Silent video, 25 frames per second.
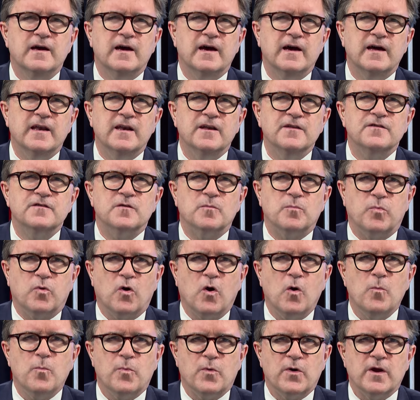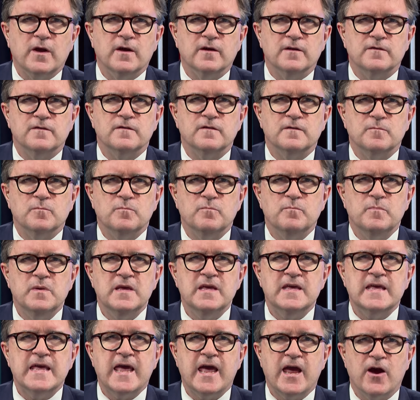and it's appropriate to
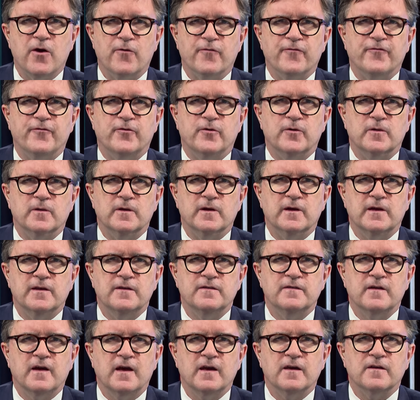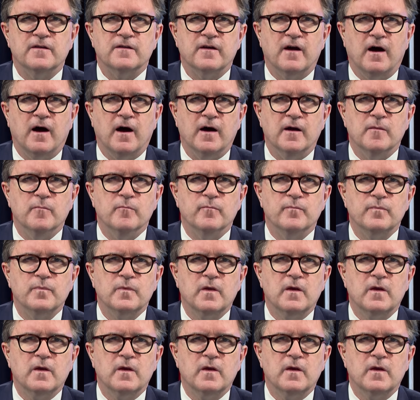be careful and take time.